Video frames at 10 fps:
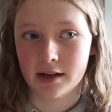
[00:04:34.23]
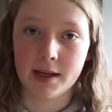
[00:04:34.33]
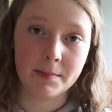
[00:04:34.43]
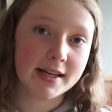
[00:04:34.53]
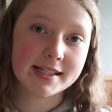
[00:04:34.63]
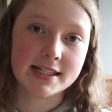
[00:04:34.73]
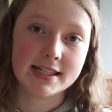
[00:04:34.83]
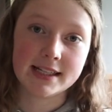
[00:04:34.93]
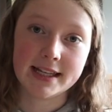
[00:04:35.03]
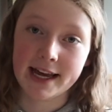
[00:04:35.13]
Me and Misty
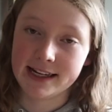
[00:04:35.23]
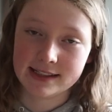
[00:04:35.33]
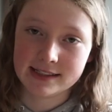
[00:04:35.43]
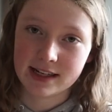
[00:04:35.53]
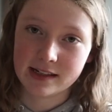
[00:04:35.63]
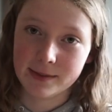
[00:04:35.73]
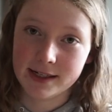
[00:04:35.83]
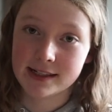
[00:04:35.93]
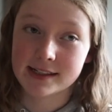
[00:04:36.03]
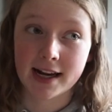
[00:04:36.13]
did the eighty centimetres,